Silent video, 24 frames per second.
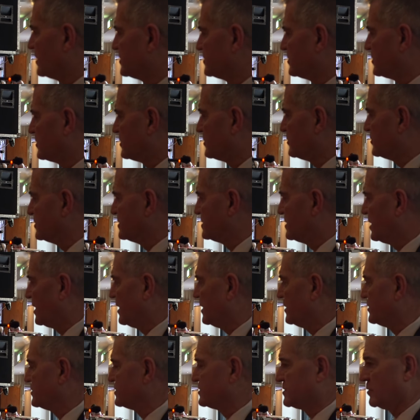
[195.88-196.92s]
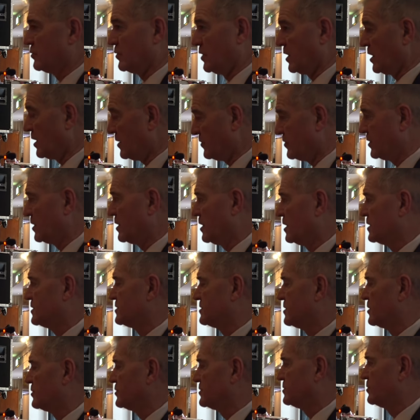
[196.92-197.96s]
lost our resilience, and we haven't lost
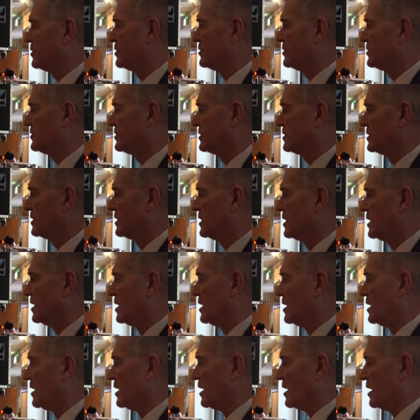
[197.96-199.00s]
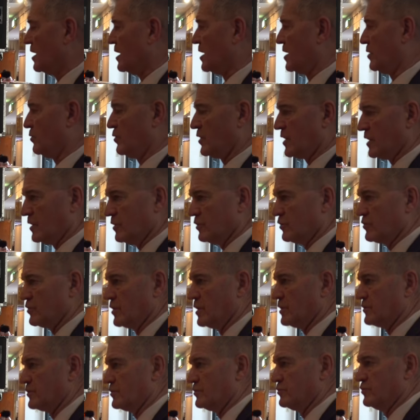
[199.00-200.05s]
our spirit. And when I look
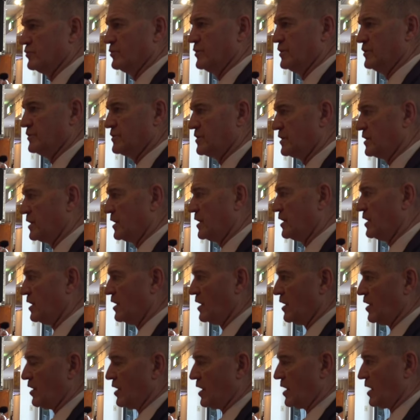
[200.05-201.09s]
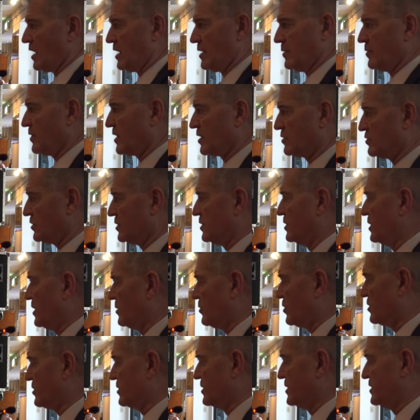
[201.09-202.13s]
around the room here today, and I'm not going to name
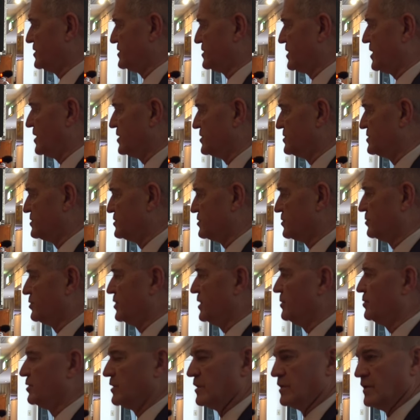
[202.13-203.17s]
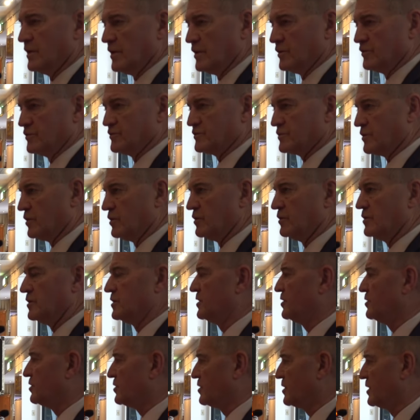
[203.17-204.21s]
organizations or people, just all
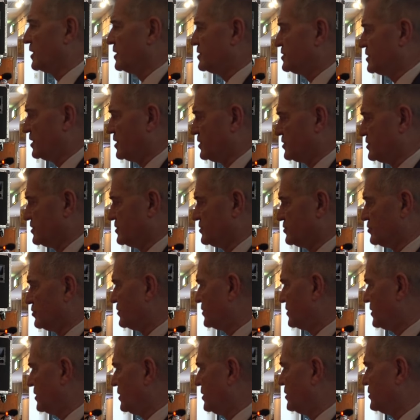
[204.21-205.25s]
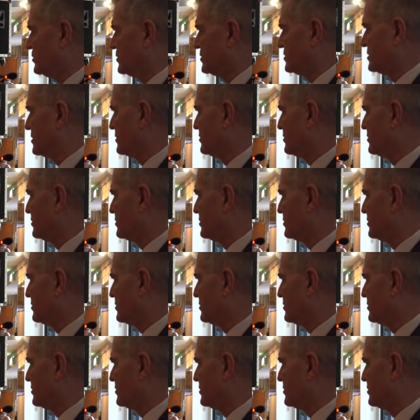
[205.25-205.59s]
the organizations over the years